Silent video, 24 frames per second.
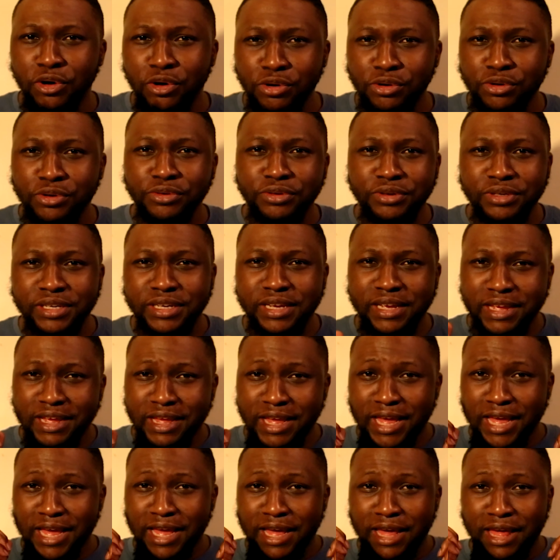good
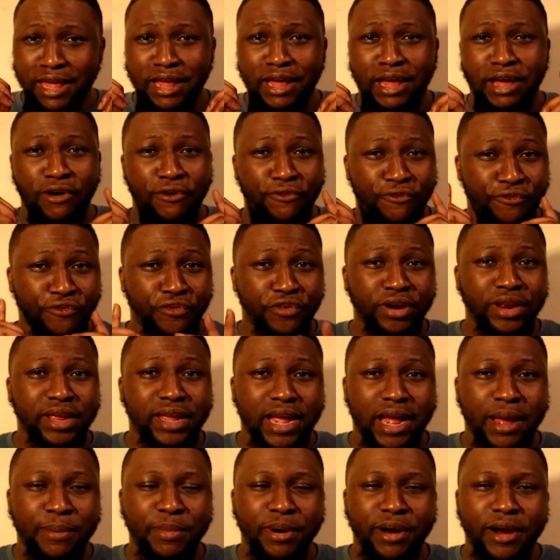for the
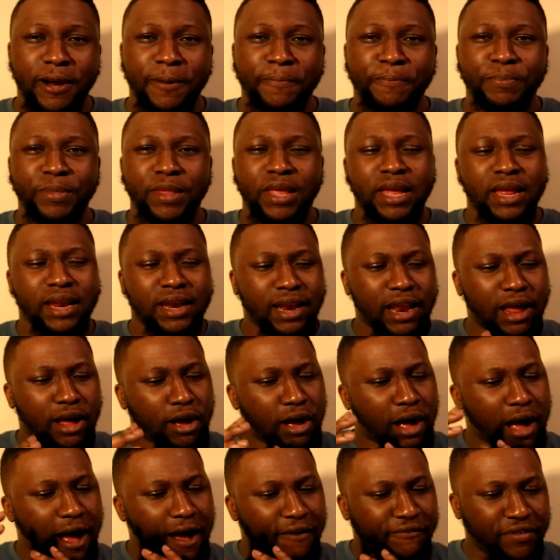camera.
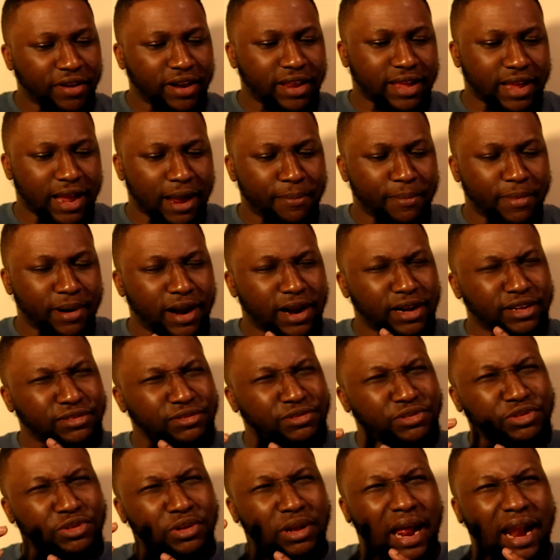Now after the camera,
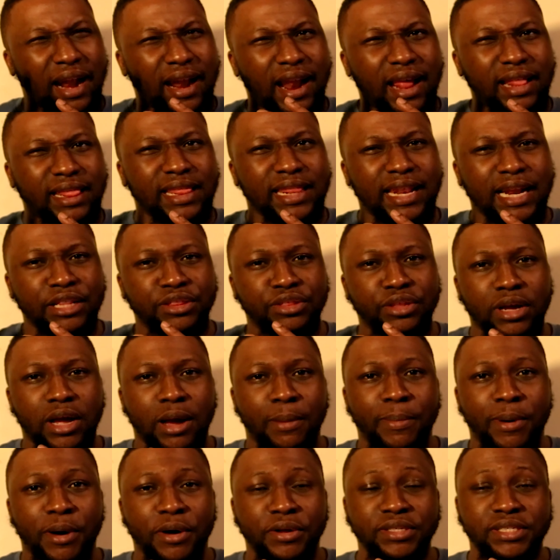so another thing I need to
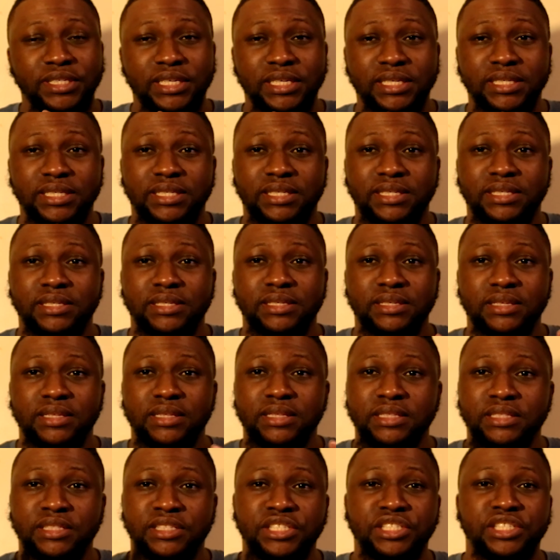talk about is
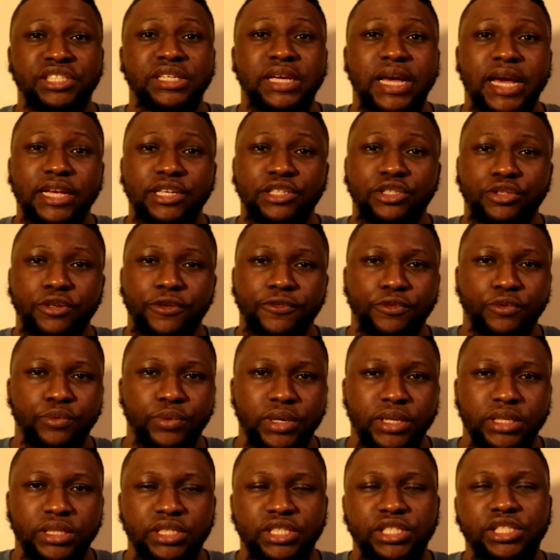DJI
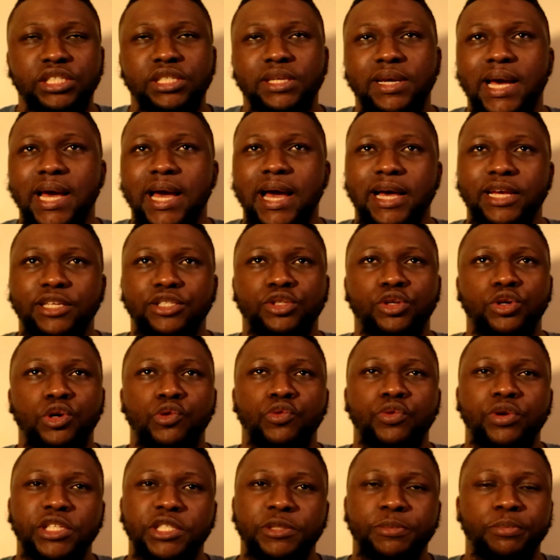software. DJI has
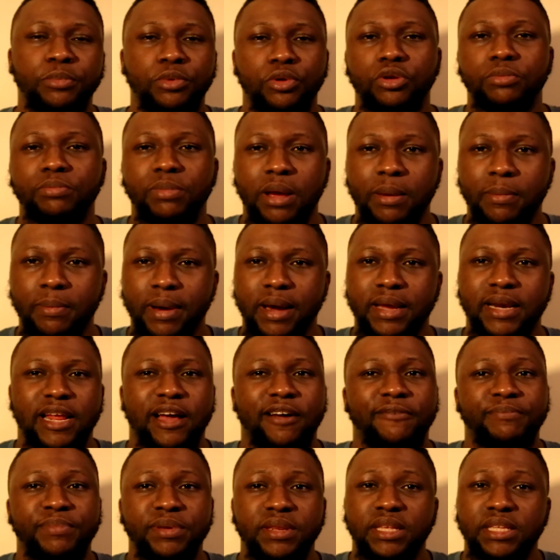always blown my mind.
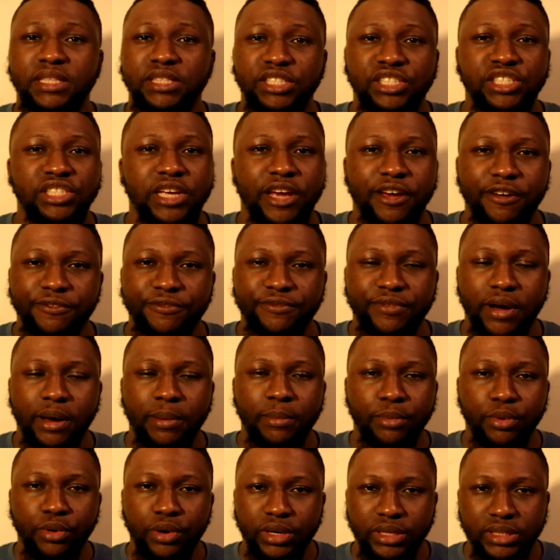I've been a DJI
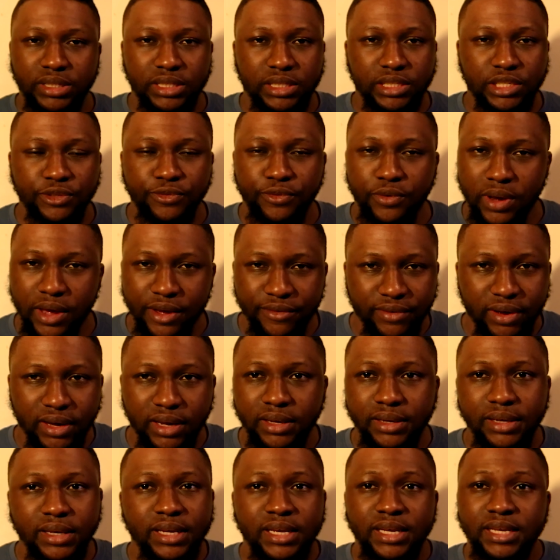fanboy since forever,
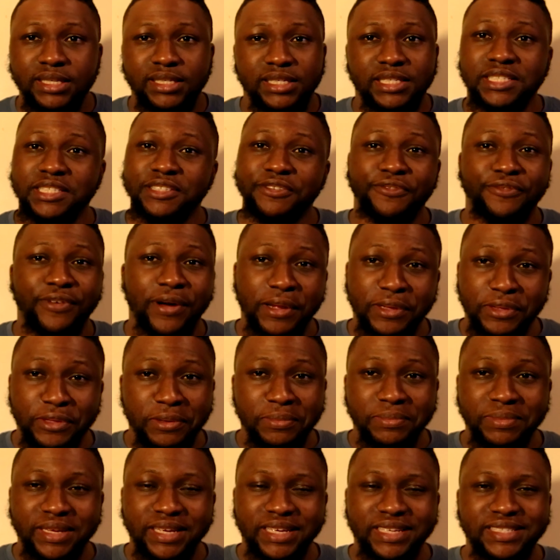since the
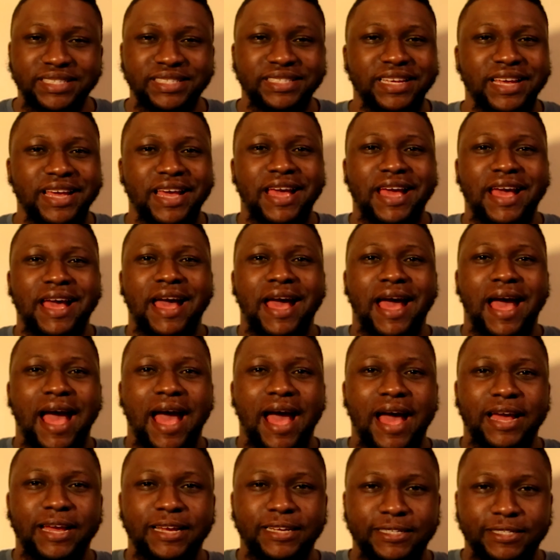Phantom days,
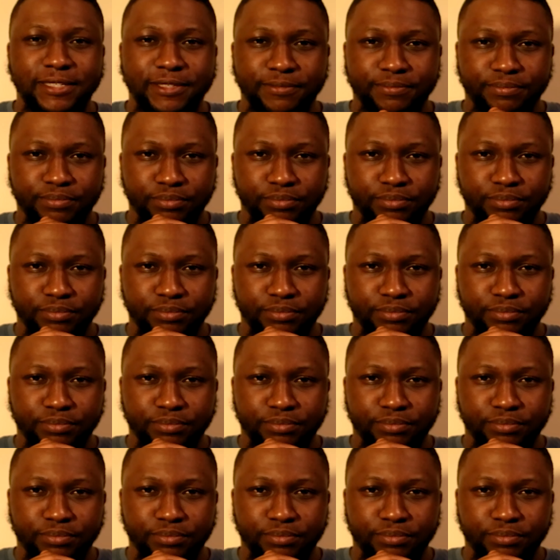and